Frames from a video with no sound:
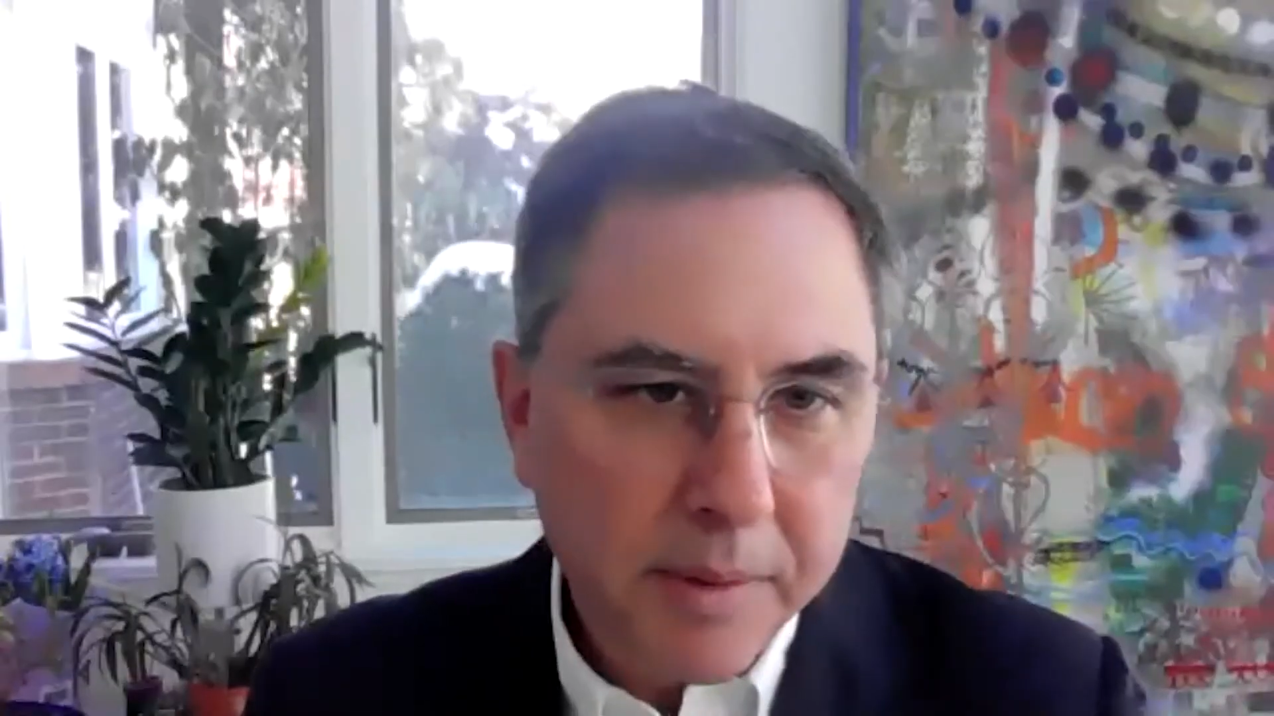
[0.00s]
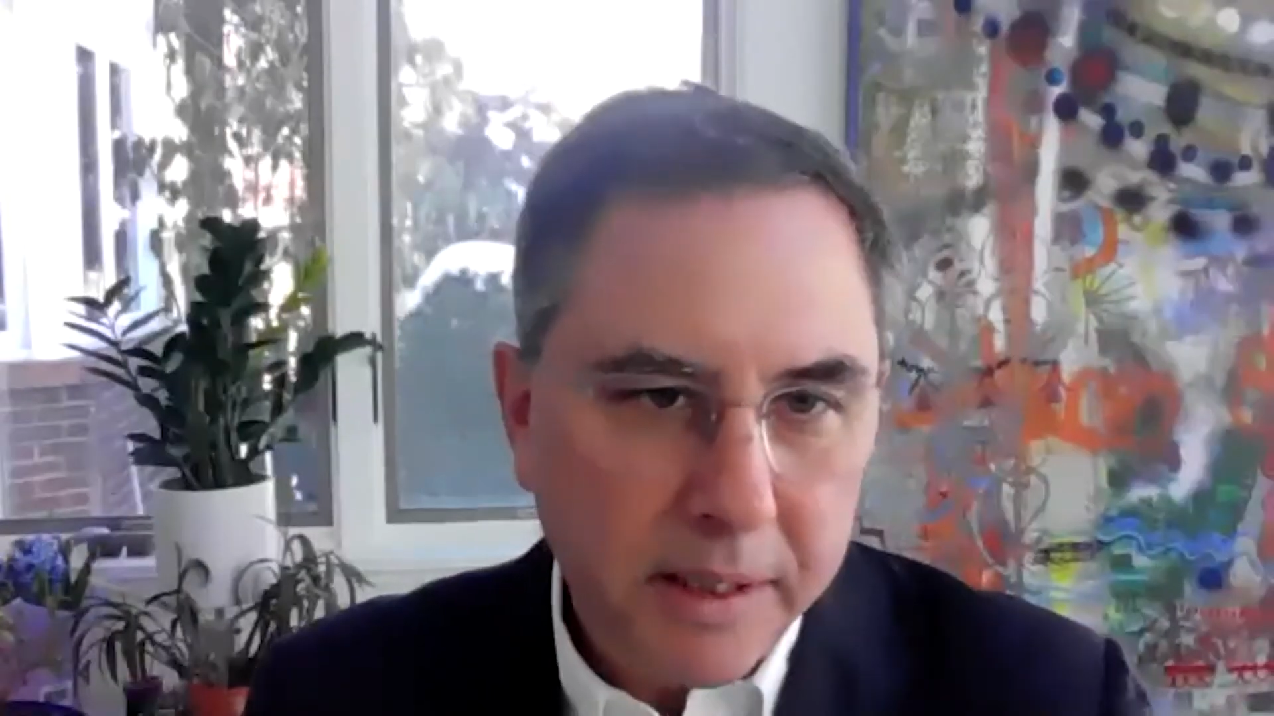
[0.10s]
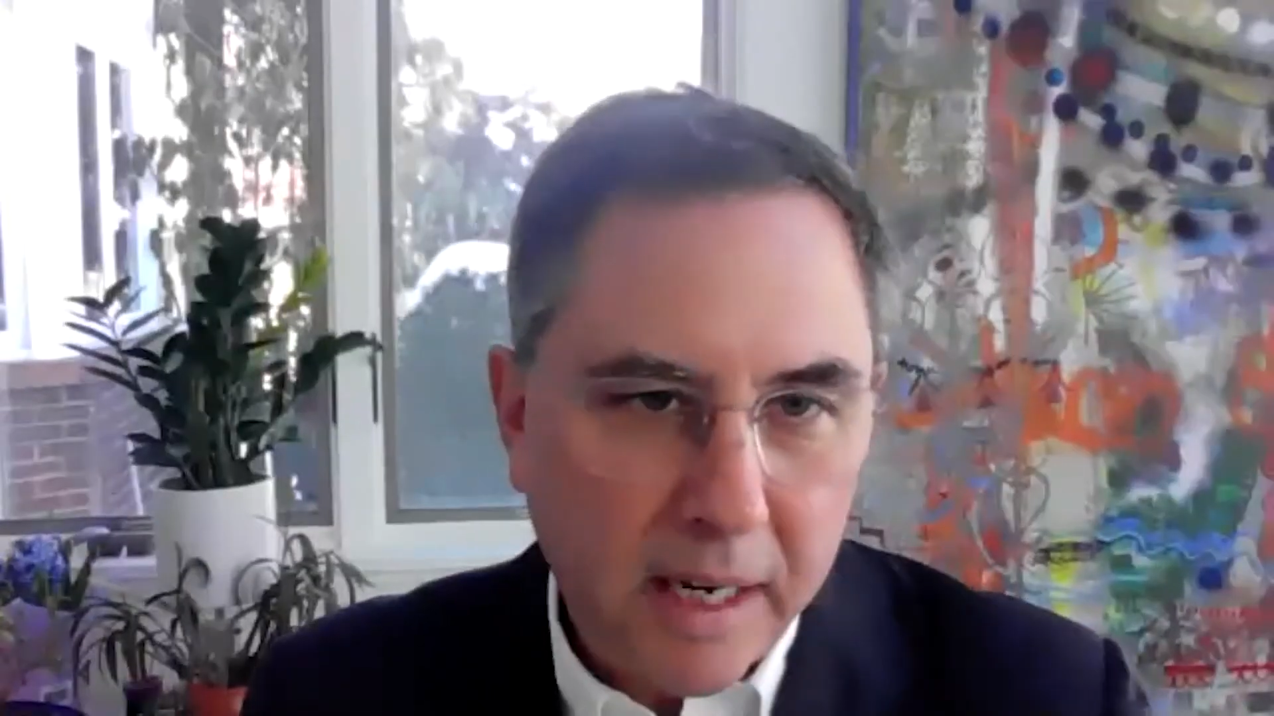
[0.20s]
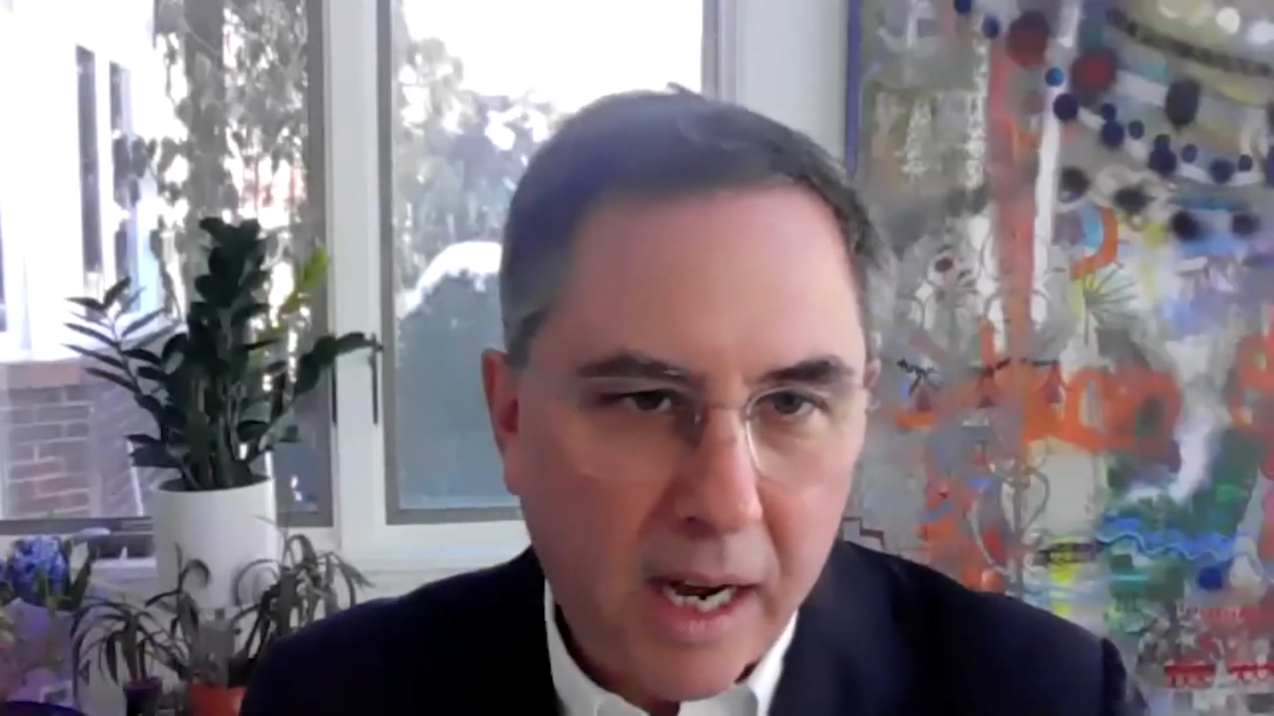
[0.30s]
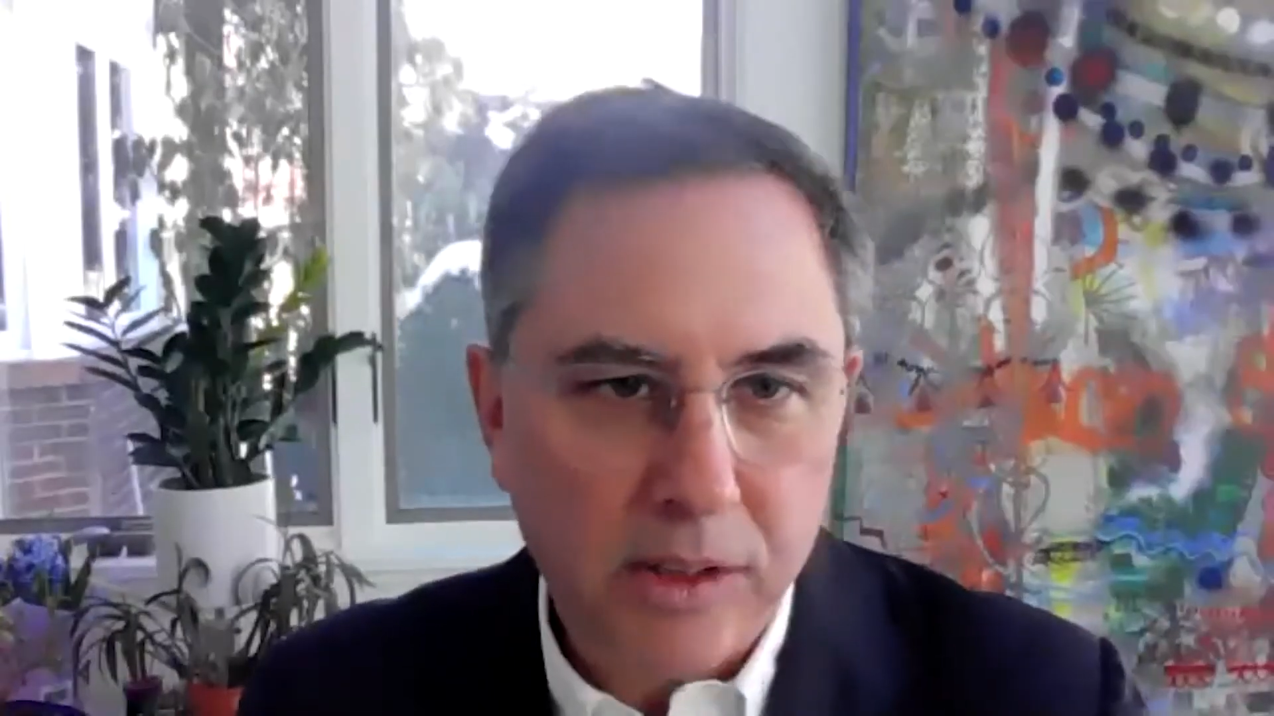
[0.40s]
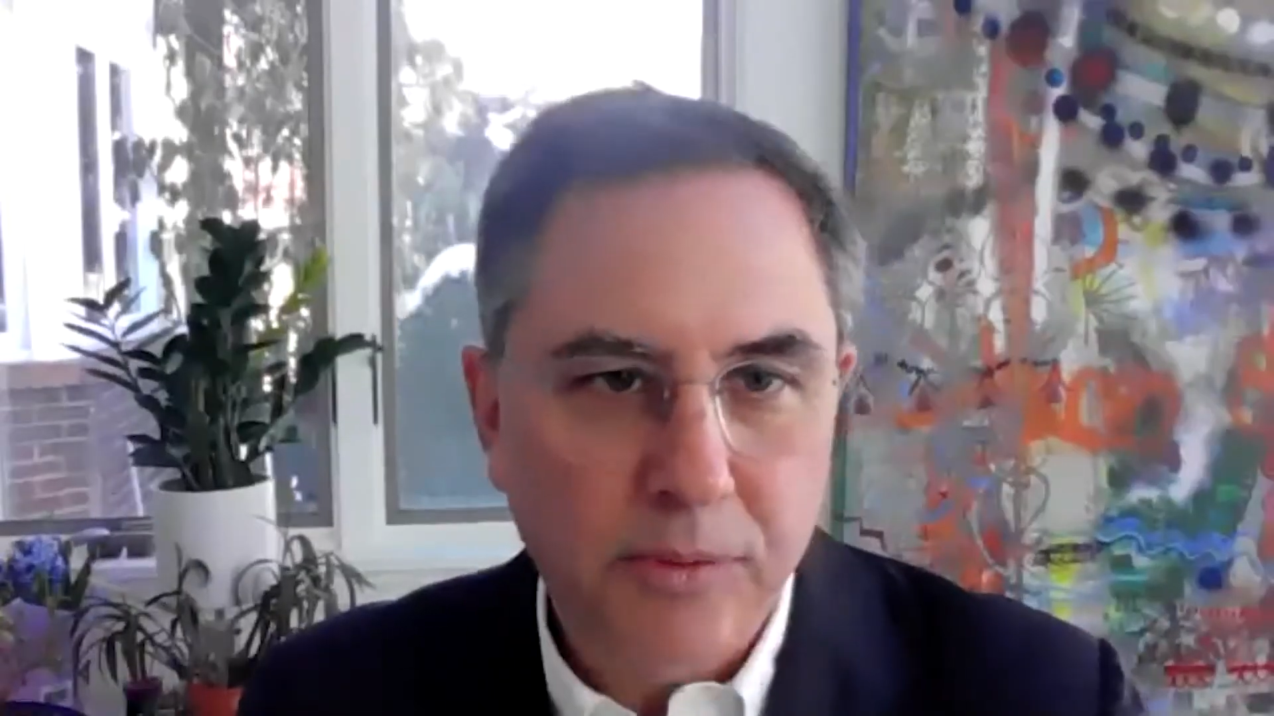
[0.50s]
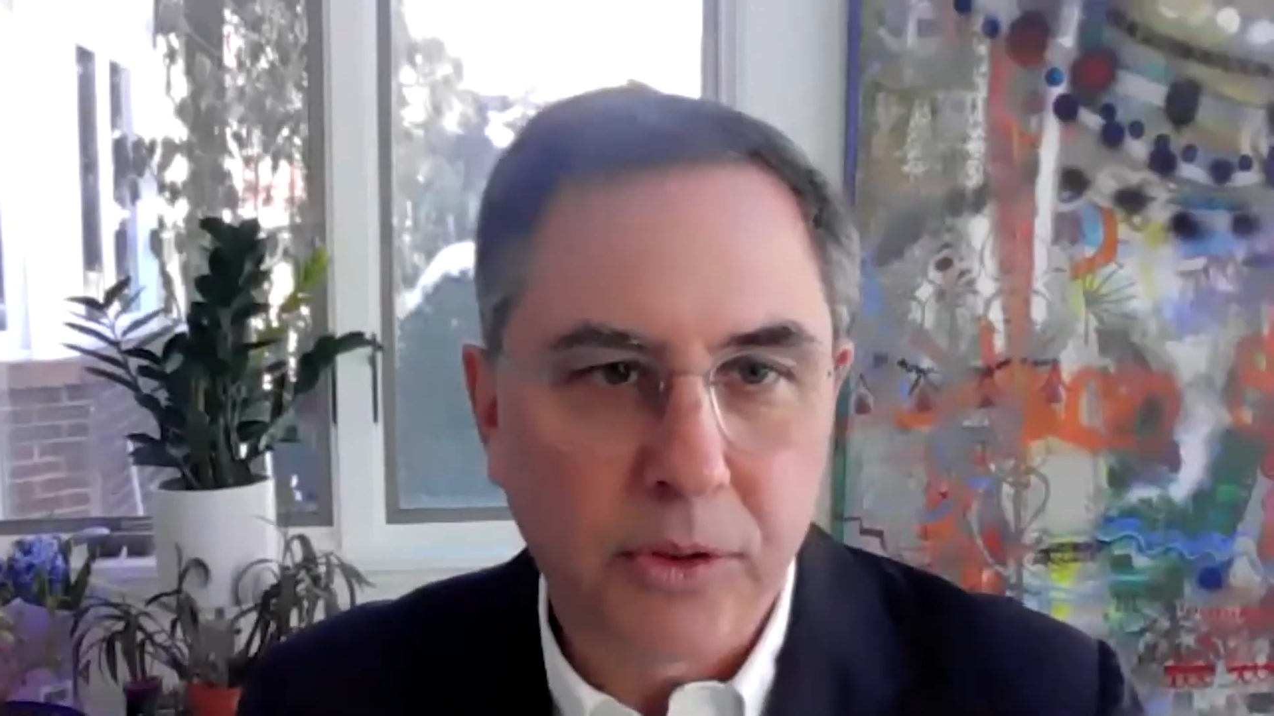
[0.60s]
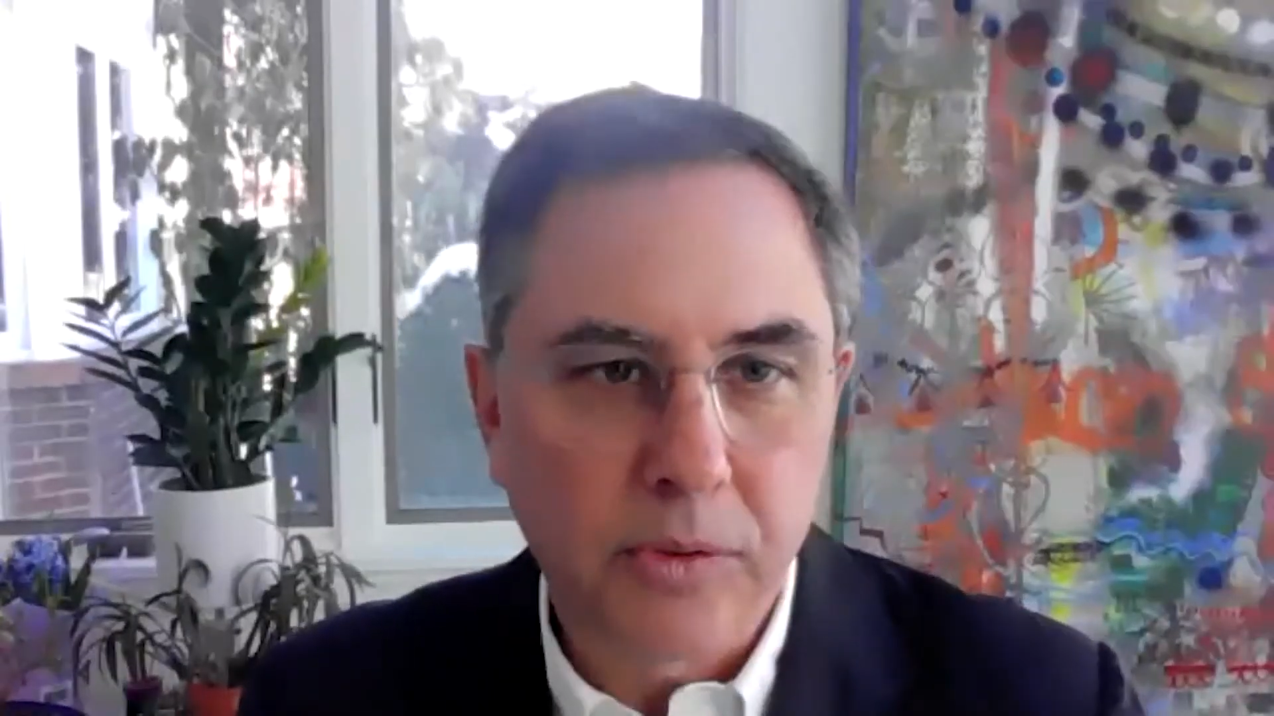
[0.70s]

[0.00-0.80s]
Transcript: in Oxford,